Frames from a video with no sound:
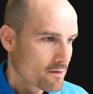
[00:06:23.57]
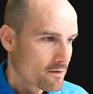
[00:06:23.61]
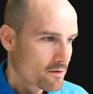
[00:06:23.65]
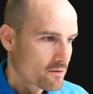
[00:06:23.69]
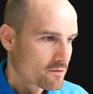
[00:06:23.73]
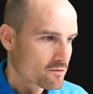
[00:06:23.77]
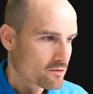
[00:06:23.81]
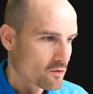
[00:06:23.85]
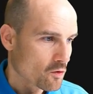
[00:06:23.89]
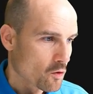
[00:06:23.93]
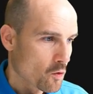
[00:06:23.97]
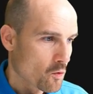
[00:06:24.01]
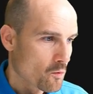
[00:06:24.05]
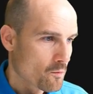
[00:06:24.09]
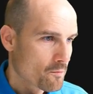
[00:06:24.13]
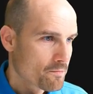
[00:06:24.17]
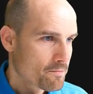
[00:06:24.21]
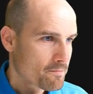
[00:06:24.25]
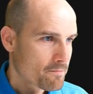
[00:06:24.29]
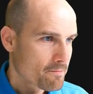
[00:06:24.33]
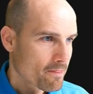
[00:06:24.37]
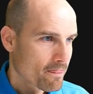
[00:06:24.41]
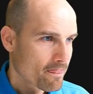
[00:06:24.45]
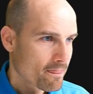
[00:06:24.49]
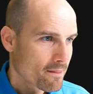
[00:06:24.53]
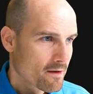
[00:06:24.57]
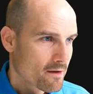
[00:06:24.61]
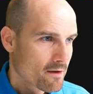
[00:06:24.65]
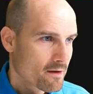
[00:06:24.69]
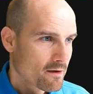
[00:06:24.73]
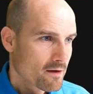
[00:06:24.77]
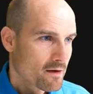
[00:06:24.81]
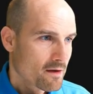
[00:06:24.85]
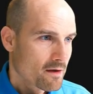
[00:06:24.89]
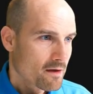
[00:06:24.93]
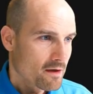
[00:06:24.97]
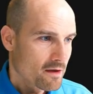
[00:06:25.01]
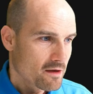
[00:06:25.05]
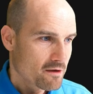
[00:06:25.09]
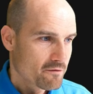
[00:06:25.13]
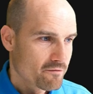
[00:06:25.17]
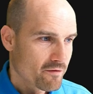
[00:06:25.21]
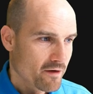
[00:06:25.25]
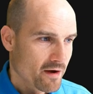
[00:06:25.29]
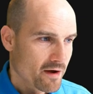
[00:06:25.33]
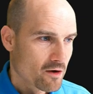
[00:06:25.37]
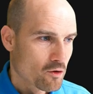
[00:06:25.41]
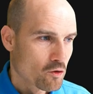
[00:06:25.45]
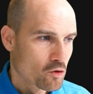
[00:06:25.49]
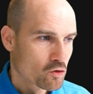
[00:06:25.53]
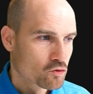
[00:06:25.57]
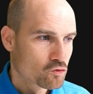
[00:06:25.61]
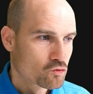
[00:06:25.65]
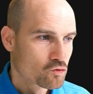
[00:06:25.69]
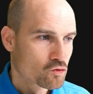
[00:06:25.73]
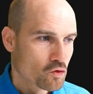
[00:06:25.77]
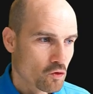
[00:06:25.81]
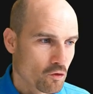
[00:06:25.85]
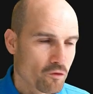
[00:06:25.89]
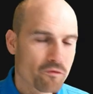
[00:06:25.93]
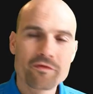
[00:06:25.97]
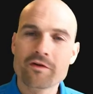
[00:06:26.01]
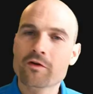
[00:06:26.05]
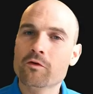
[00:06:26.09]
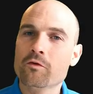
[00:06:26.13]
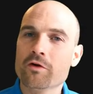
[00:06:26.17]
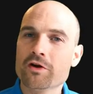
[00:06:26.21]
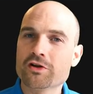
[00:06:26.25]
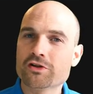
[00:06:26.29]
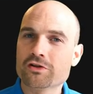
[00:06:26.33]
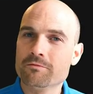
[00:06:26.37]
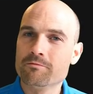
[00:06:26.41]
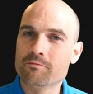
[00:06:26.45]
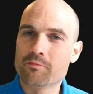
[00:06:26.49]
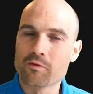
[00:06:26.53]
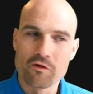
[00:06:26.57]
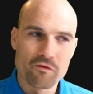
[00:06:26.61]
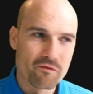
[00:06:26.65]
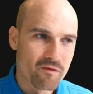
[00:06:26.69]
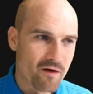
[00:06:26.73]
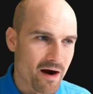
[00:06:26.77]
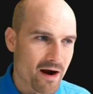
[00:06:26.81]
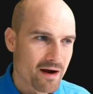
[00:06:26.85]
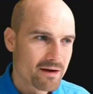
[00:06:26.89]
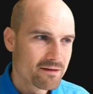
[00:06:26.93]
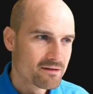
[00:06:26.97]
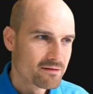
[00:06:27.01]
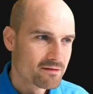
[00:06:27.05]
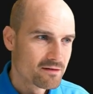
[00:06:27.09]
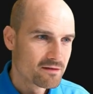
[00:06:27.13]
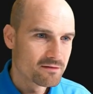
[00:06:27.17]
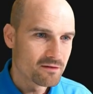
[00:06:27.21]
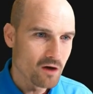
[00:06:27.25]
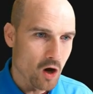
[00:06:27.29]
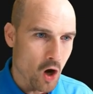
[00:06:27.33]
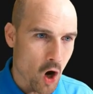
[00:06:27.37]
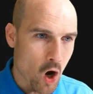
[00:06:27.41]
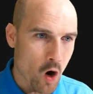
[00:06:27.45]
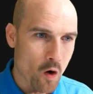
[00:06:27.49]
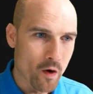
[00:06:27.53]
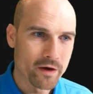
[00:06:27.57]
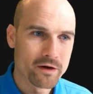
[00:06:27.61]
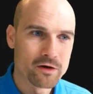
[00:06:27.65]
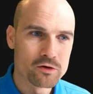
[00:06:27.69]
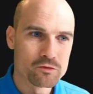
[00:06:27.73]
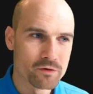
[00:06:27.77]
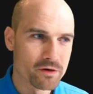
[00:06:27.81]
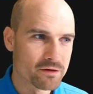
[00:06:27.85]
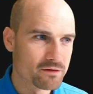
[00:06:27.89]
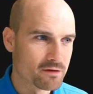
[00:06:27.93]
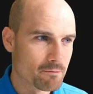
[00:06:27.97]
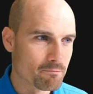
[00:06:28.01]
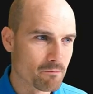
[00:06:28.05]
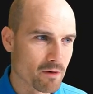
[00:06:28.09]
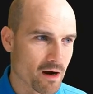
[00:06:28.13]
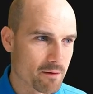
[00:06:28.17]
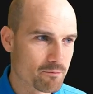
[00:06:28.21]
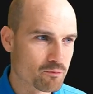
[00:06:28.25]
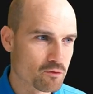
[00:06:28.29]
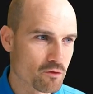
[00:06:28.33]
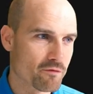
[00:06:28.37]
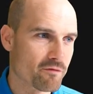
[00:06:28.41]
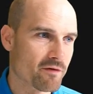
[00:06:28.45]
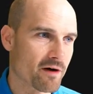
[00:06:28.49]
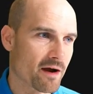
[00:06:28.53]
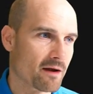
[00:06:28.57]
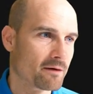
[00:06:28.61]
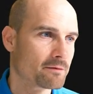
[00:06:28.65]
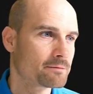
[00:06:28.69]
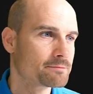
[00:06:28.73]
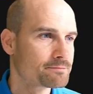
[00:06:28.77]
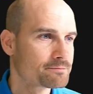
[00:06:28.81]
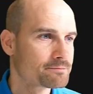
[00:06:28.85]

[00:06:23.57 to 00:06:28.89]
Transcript: So if I go to configuration profile, this is how I created my profile.